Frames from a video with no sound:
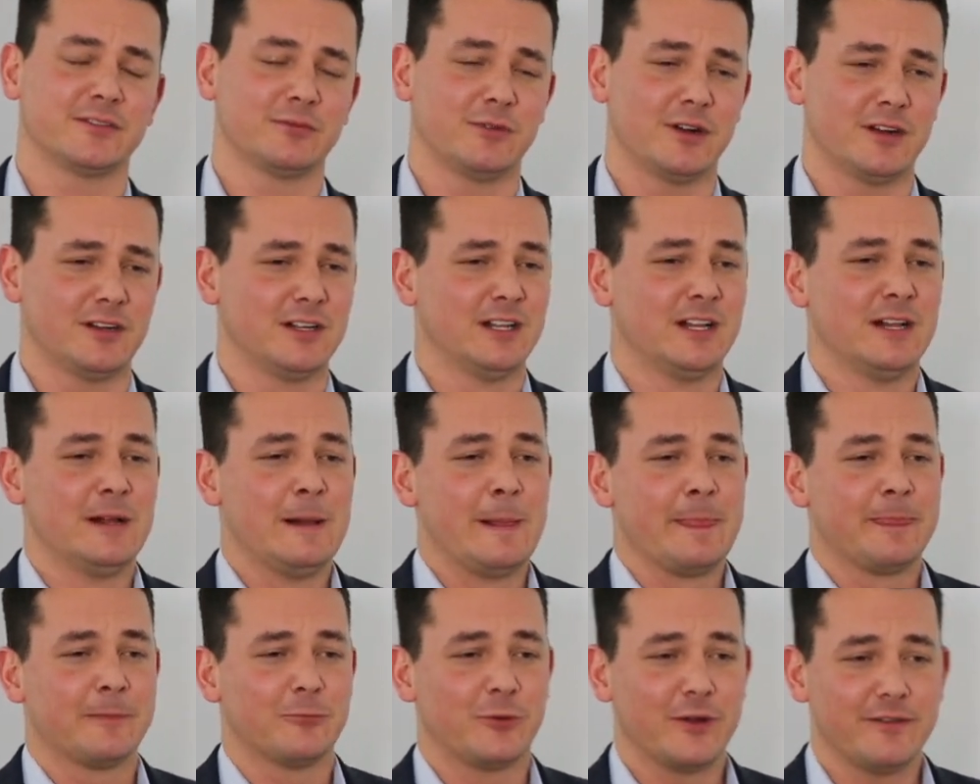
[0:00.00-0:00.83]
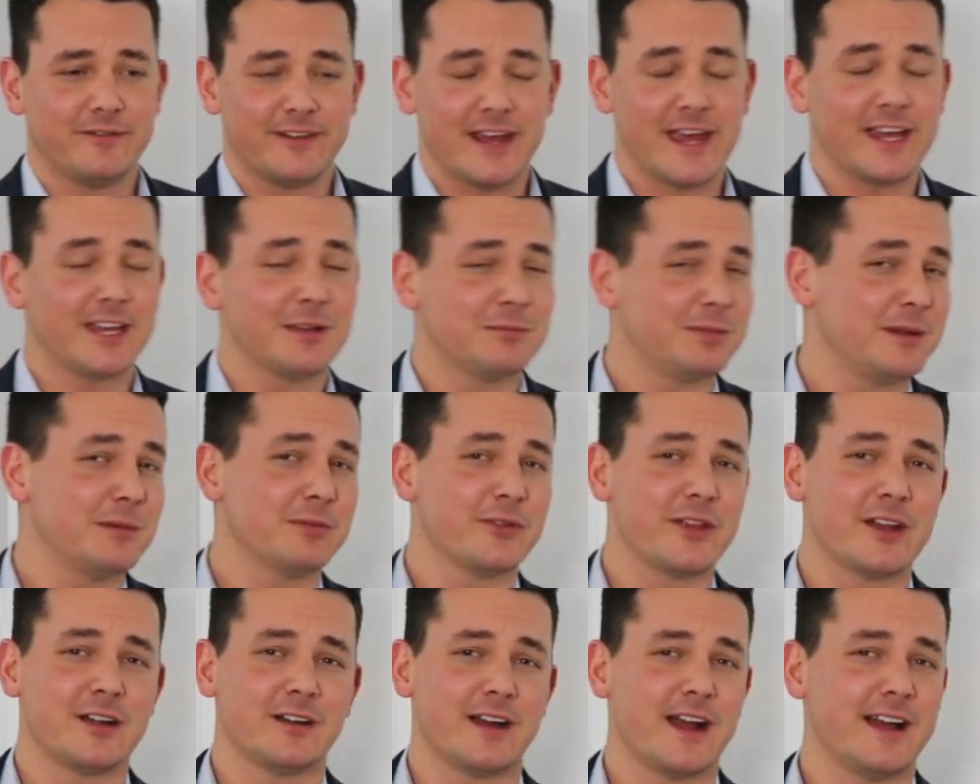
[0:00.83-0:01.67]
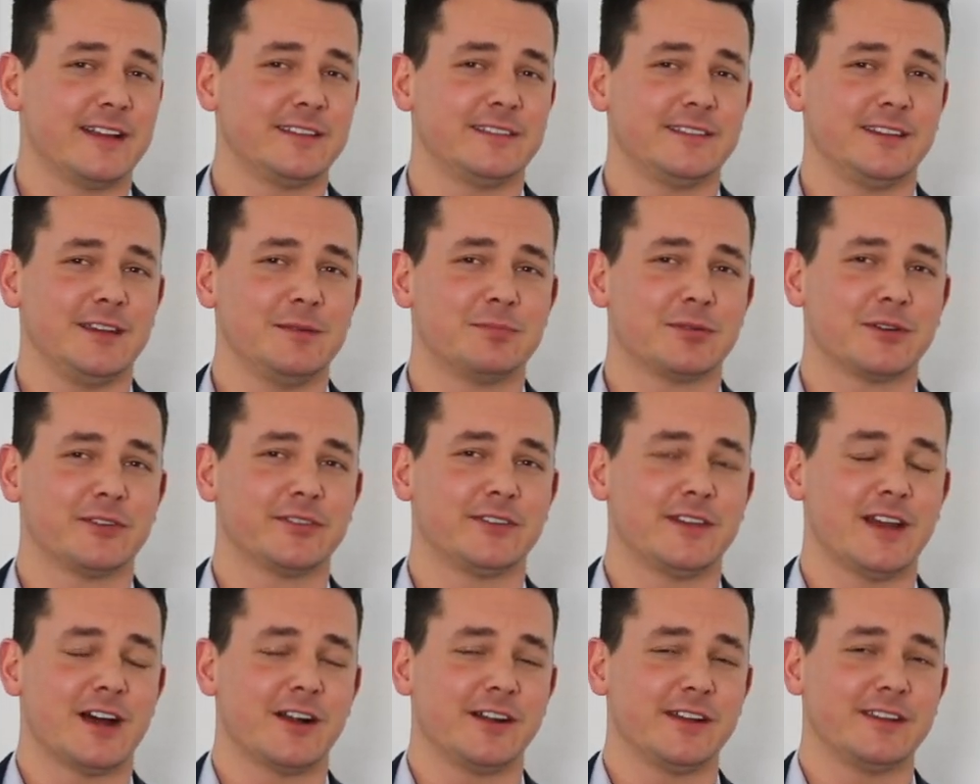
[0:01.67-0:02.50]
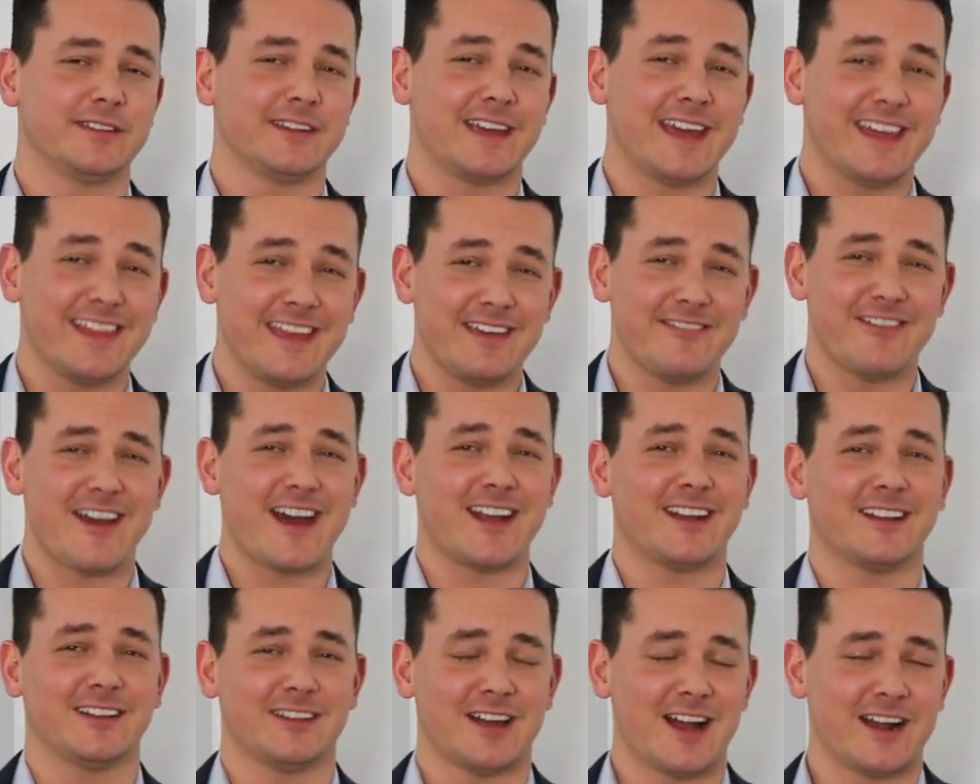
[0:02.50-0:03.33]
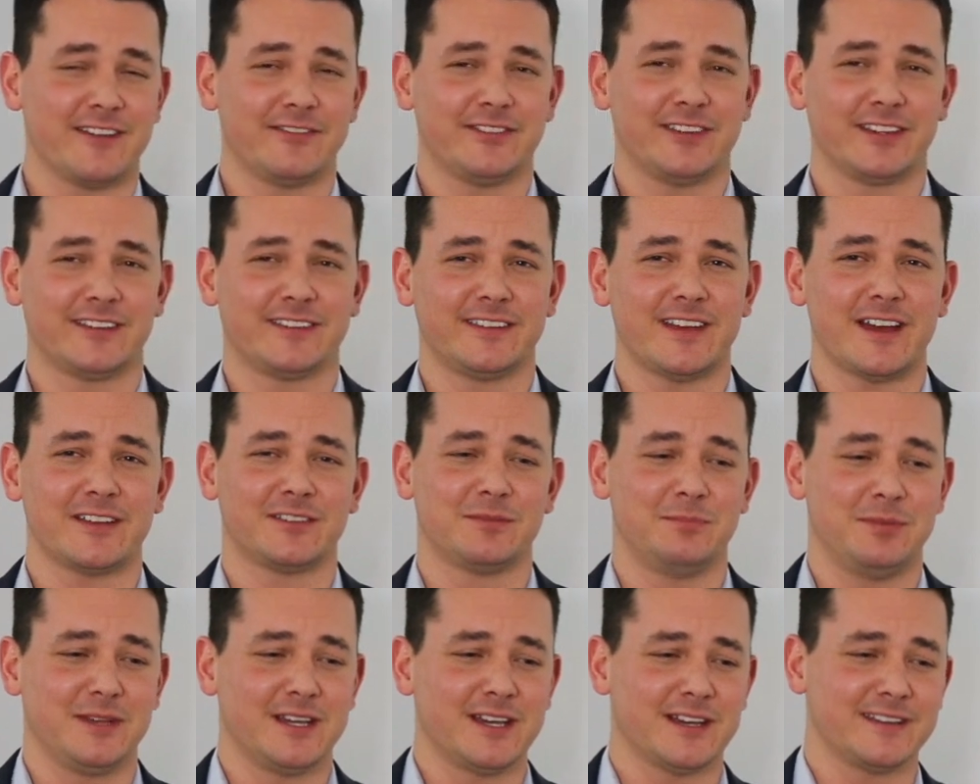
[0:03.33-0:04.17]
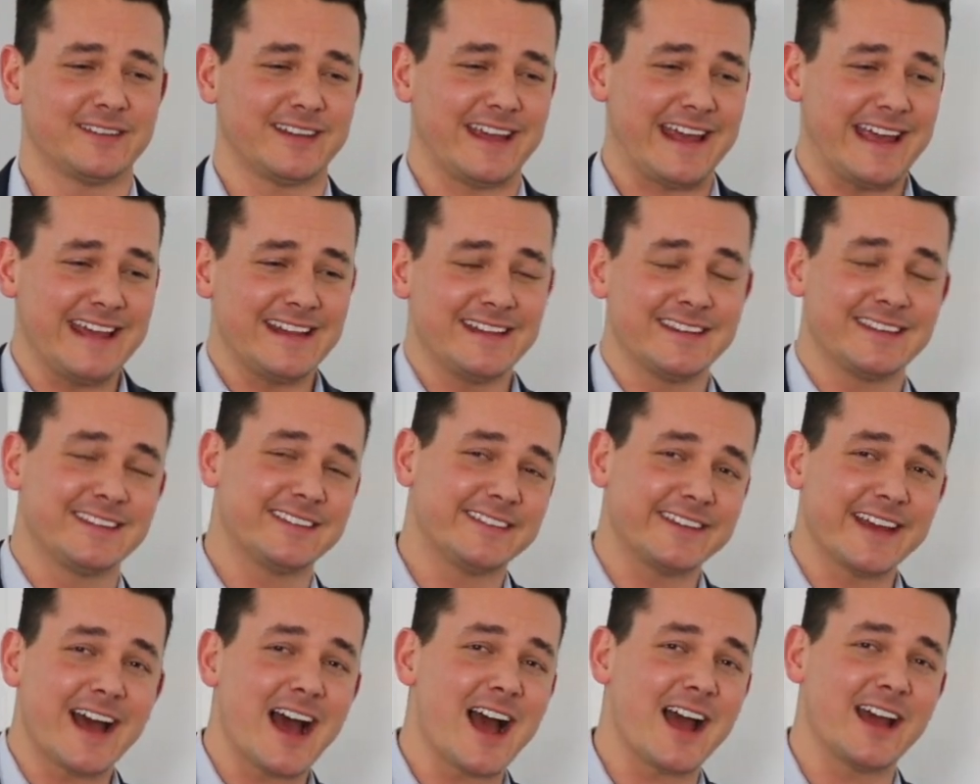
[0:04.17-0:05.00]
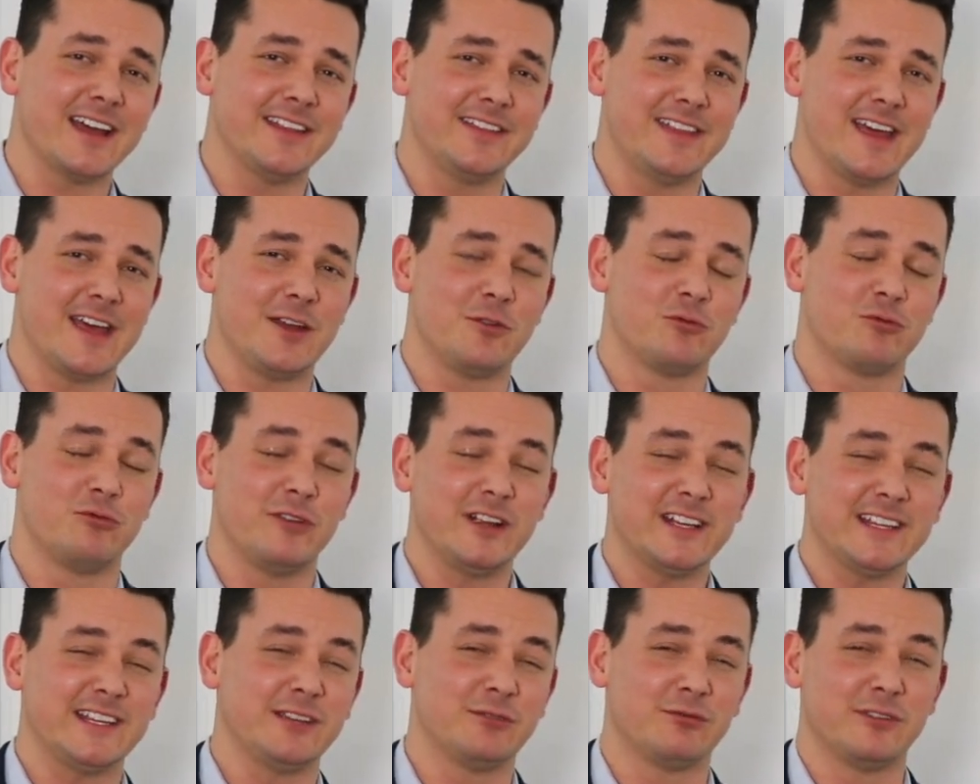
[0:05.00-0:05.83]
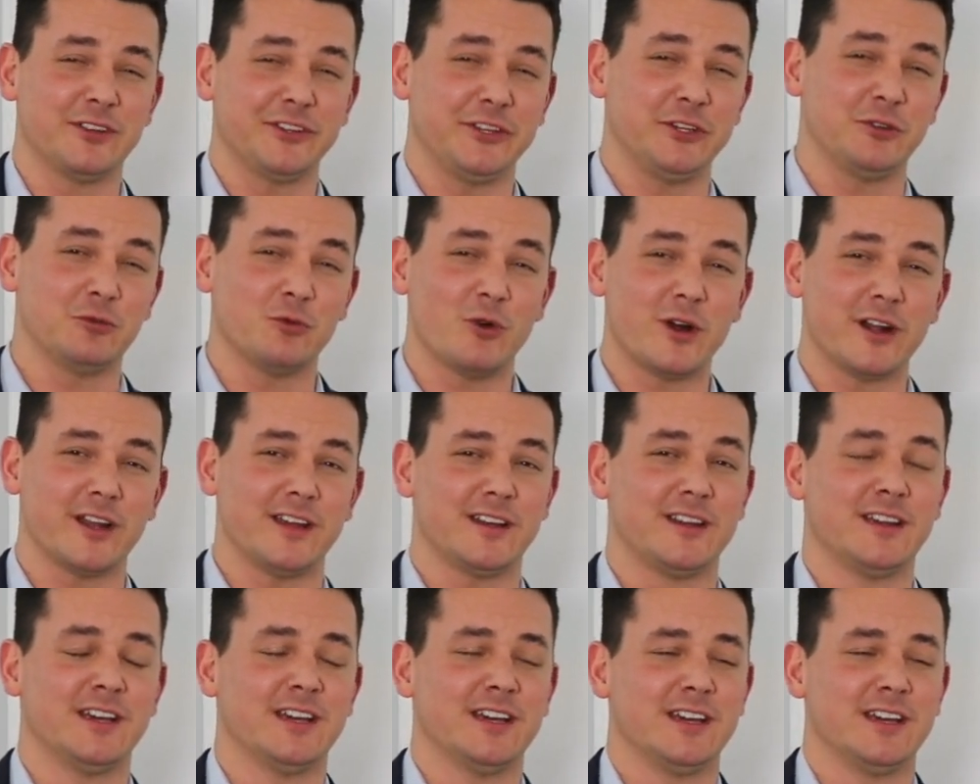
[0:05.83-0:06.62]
Well, we've taken people that are SC personalities, and they've had a lot of success because inside they really, really want it.